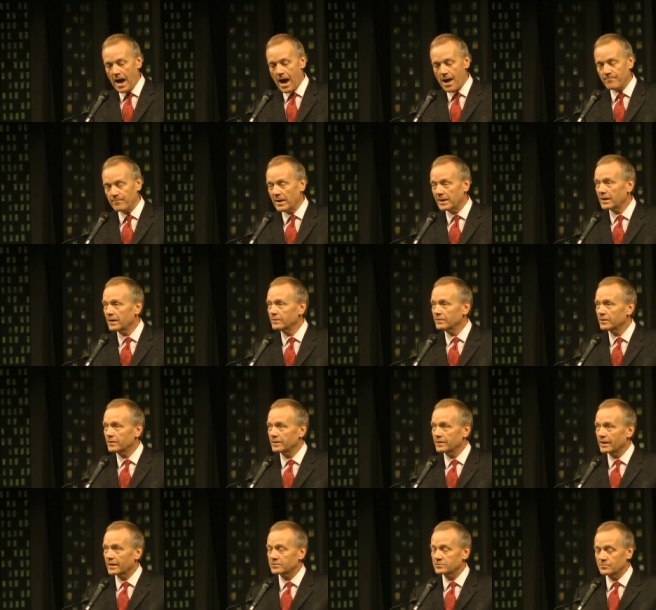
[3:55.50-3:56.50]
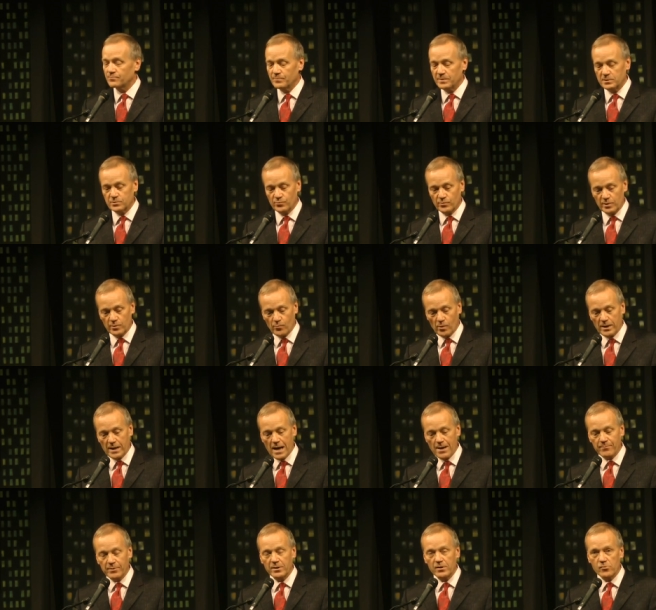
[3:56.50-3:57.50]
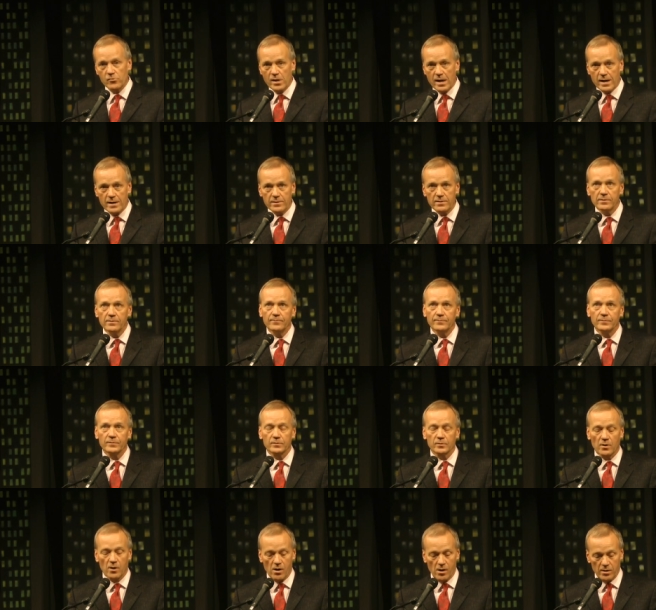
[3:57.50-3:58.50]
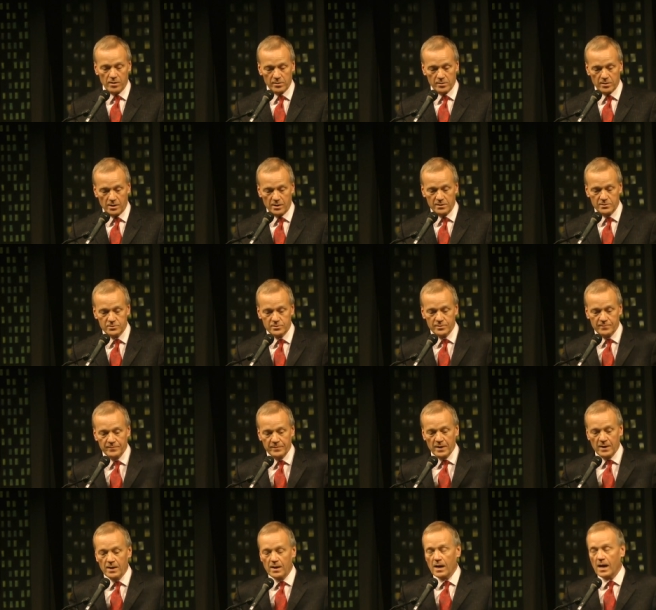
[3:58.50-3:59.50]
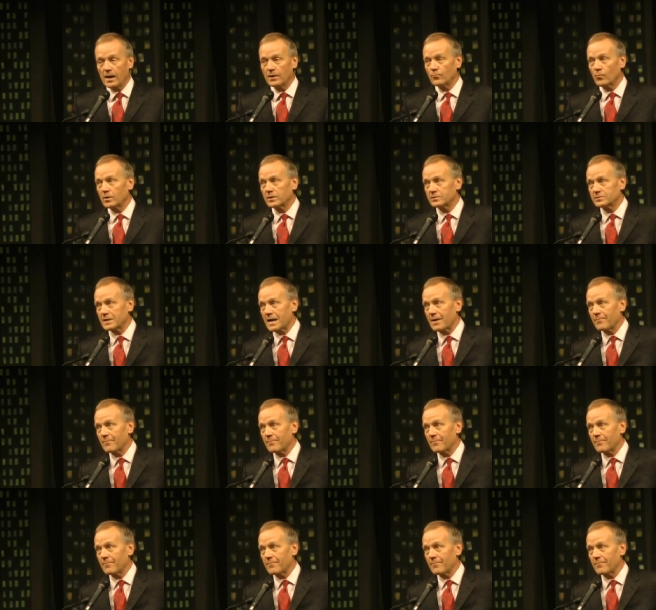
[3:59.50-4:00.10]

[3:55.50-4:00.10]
and making the connection between what happened then, the Holocaust, and what is